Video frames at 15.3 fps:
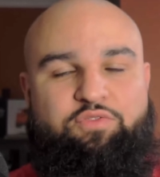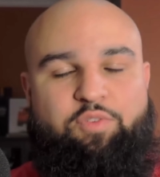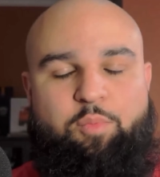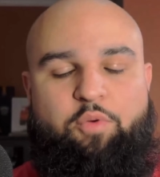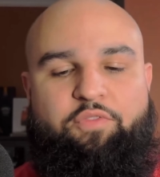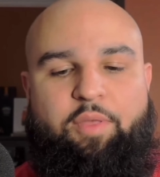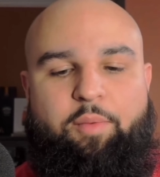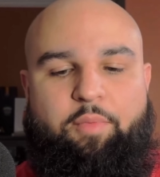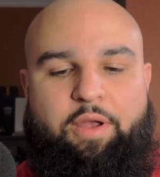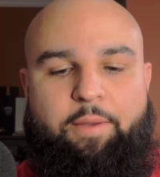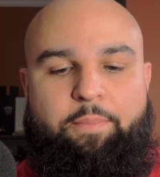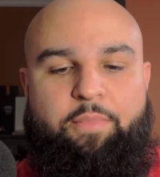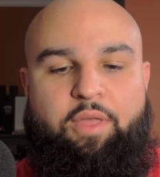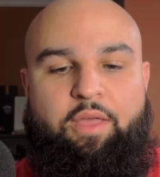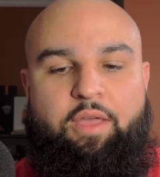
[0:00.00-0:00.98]
removed them, right?
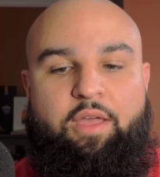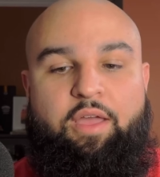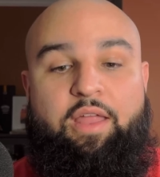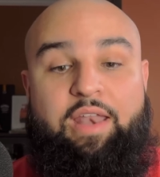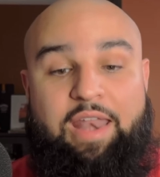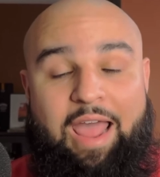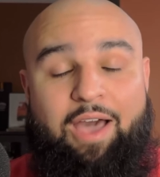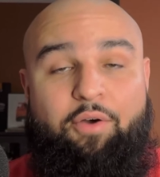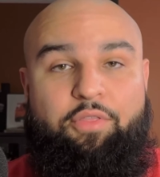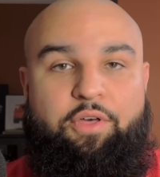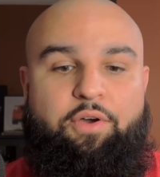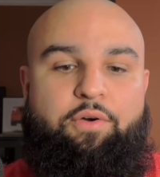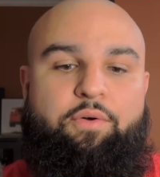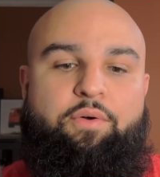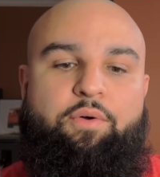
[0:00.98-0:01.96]
Now
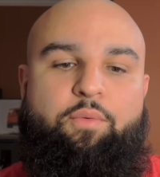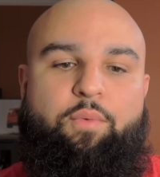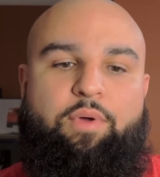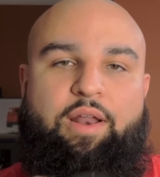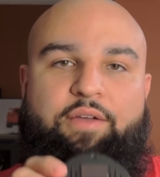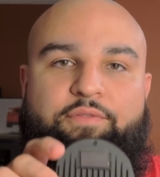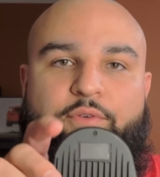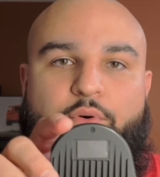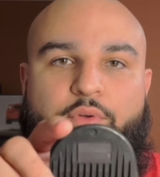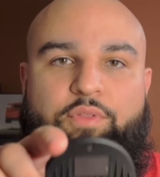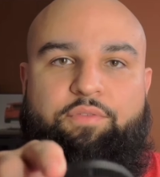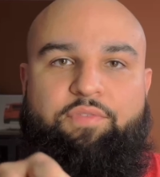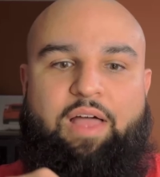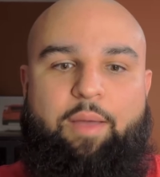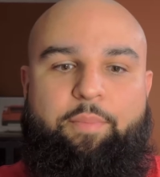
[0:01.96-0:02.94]
though, when I fold the
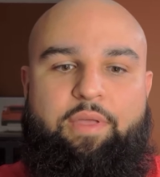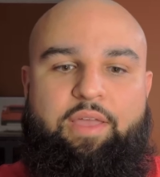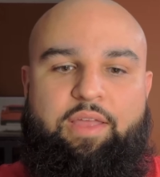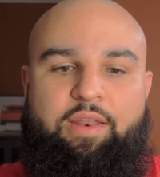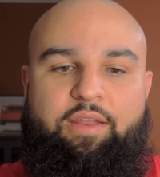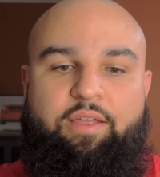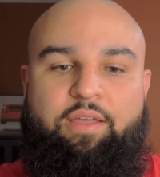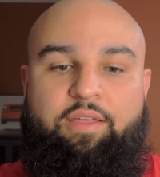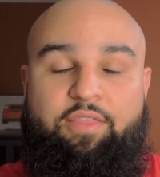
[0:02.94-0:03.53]
flap in,